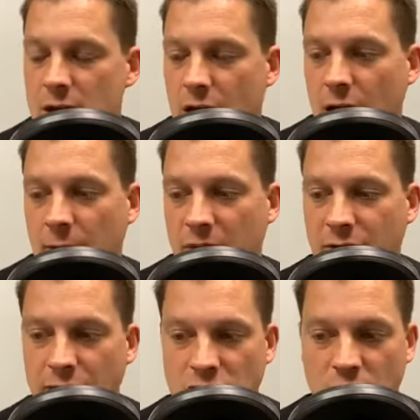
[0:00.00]
The
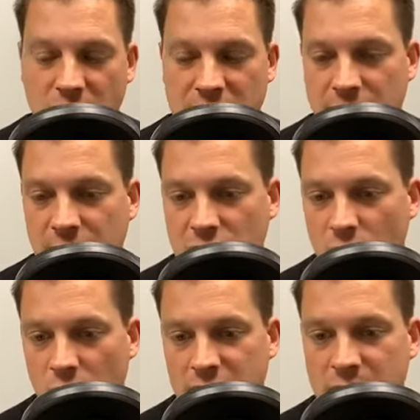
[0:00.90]
first one is a
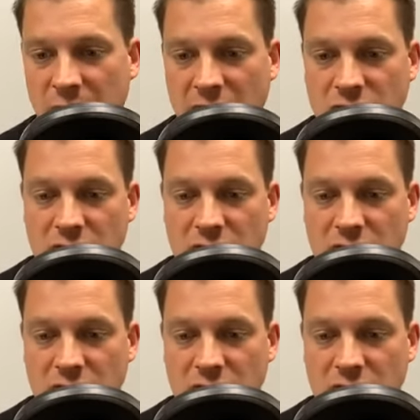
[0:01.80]
visual inspection.